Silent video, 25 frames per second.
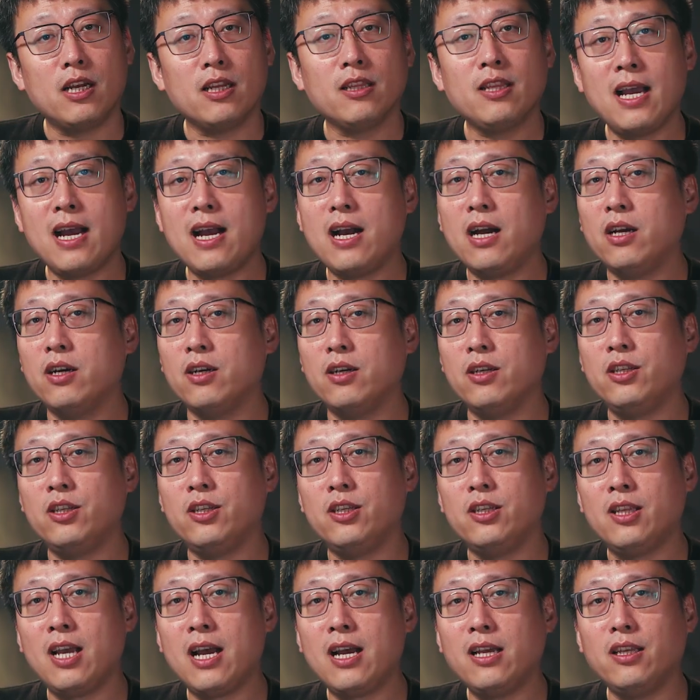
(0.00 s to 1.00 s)
especially
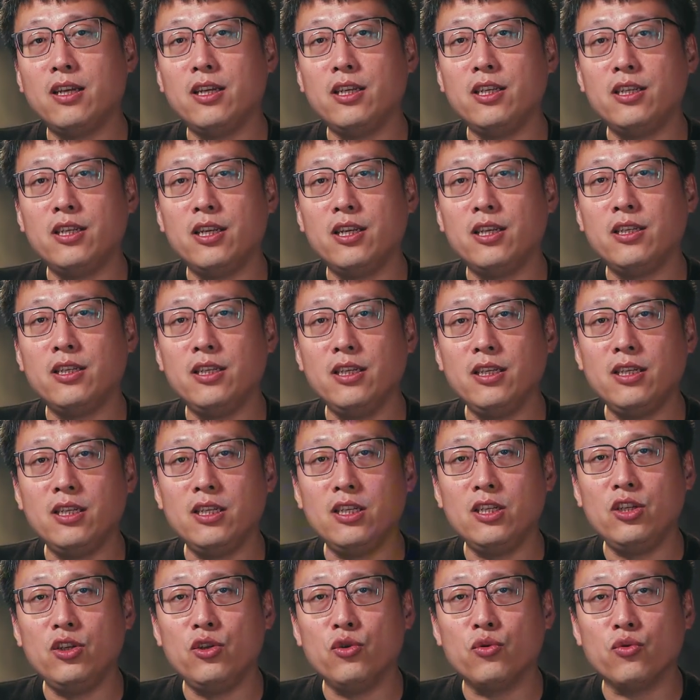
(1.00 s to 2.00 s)
when combined
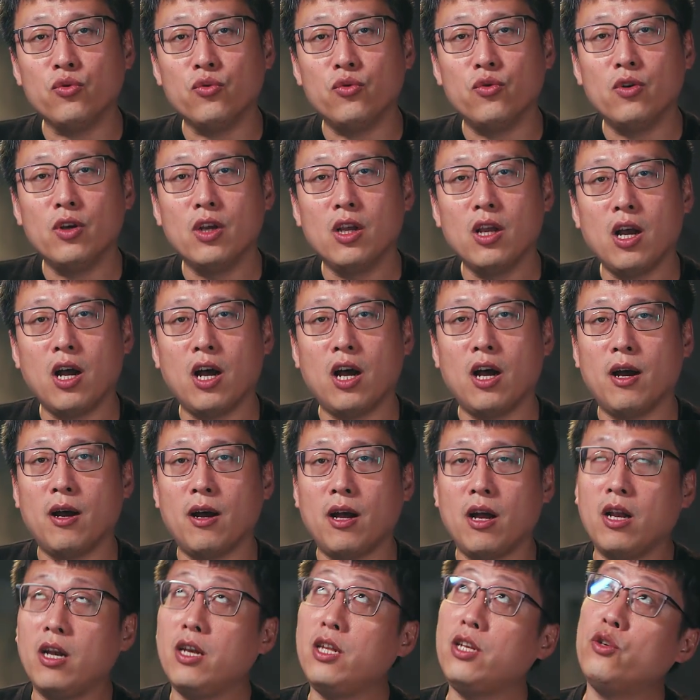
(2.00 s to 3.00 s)
with emerging
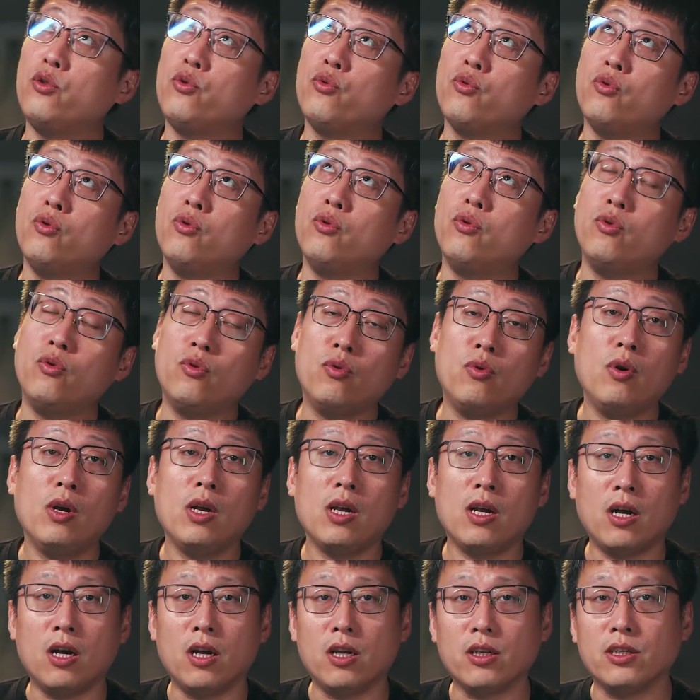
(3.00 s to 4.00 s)
tech like AI
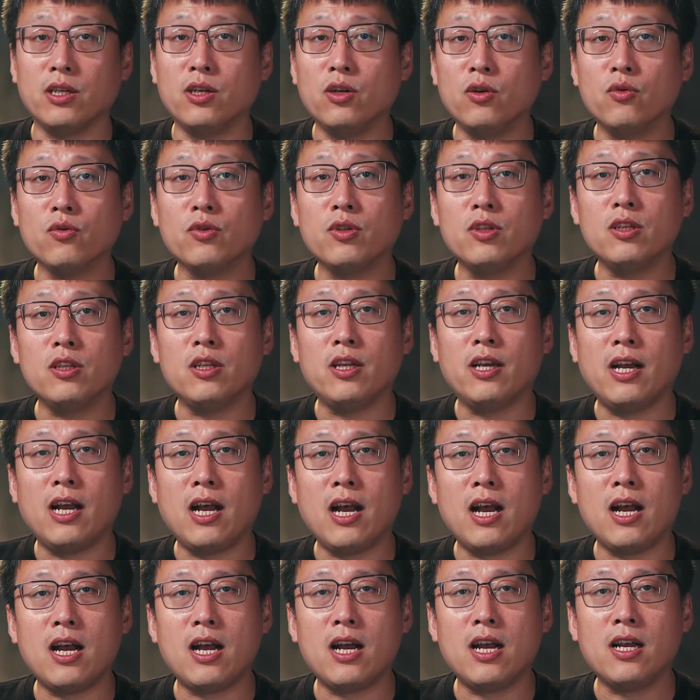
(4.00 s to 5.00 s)
and edge
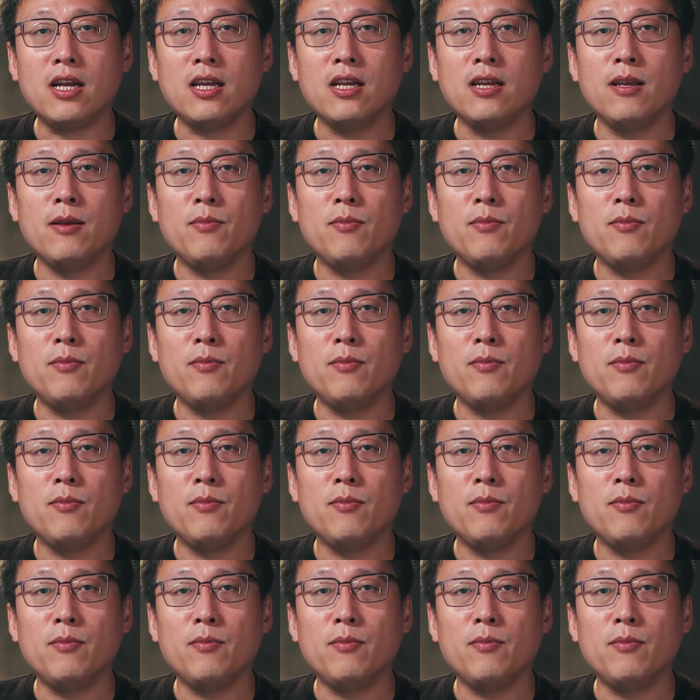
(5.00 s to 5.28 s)
computing.